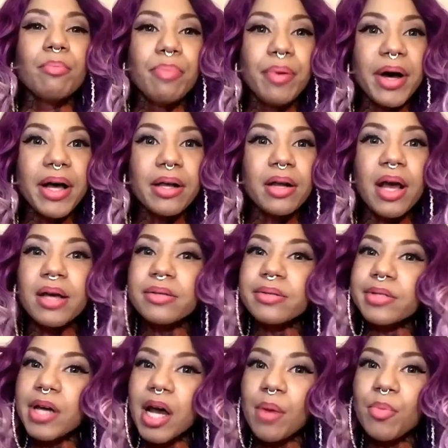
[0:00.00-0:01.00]
But as
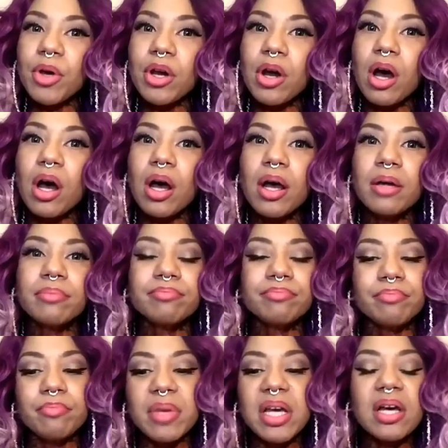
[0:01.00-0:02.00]
time went on,
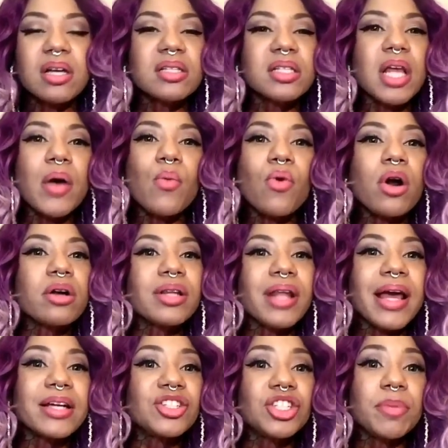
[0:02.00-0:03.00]
because they weren't
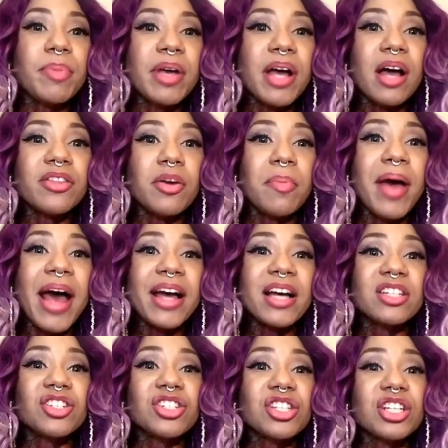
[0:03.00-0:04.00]
like shipping out their
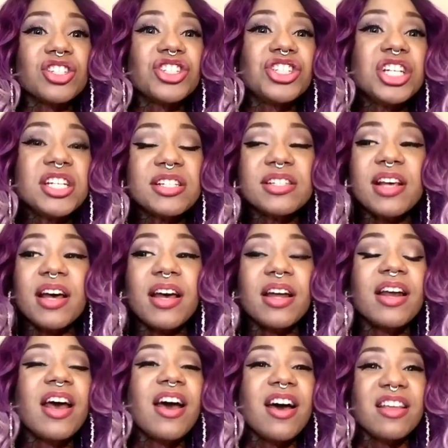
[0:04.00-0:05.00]
packages, because she
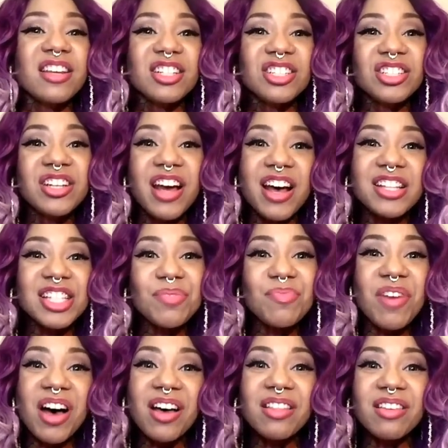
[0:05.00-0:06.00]
said that she had
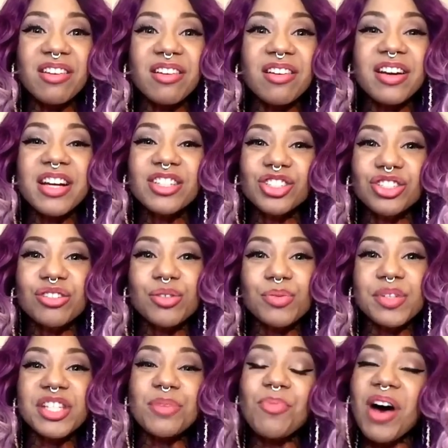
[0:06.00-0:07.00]
some other issues
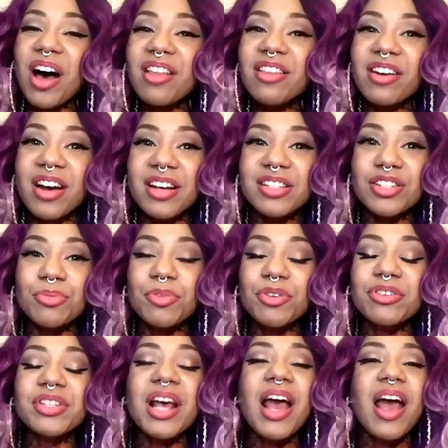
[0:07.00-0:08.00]
with some other
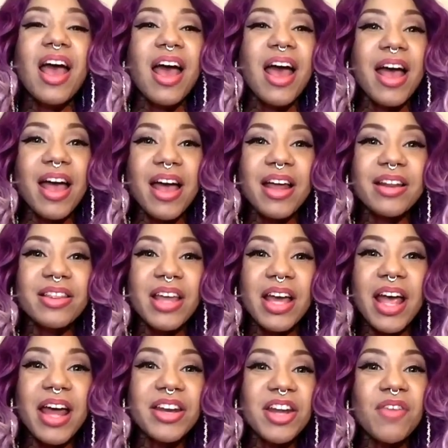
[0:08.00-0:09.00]
customers and
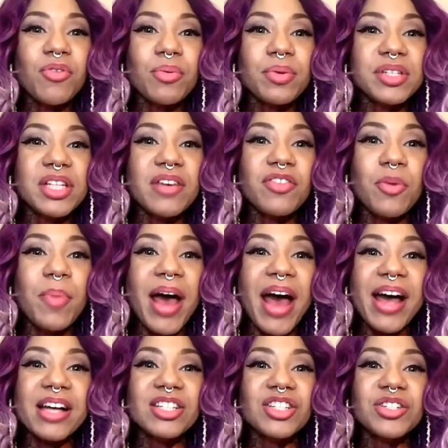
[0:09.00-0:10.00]
they had never received their
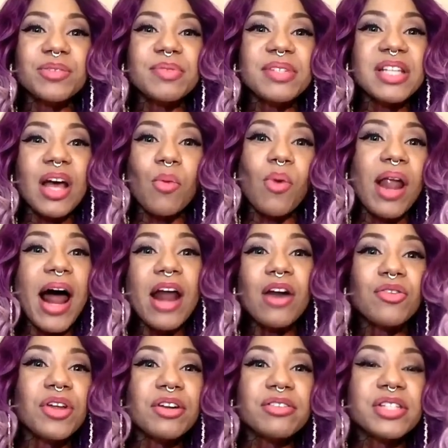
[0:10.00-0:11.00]
packages. She was like, well, I
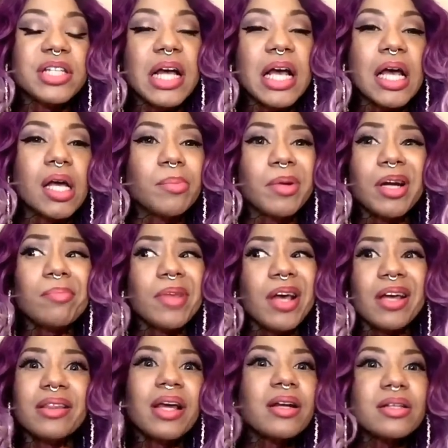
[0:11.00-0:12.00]
don't understand. But I'm
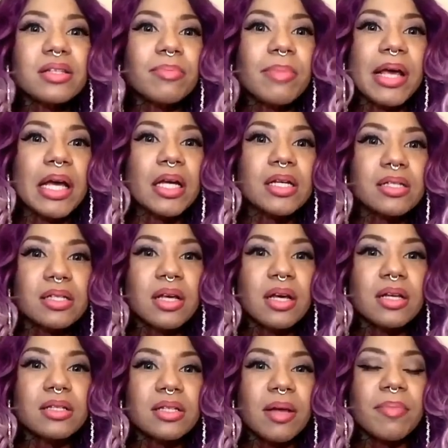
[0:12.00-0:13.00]
like, that doesn't make any
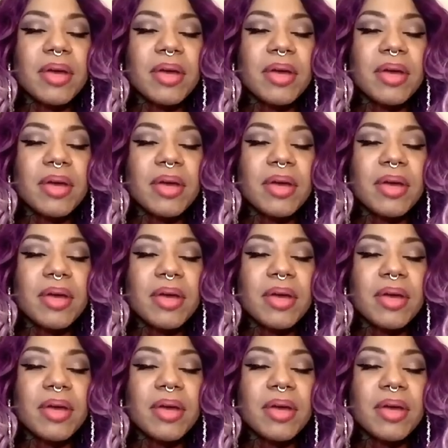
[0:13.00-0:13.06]
sense.